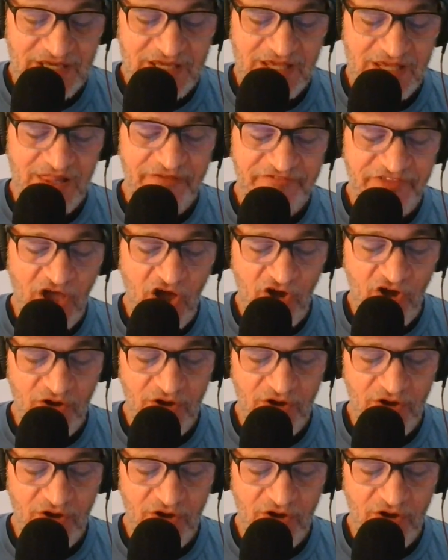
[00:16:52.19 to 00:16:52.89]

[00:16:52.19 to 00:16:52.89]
He left home.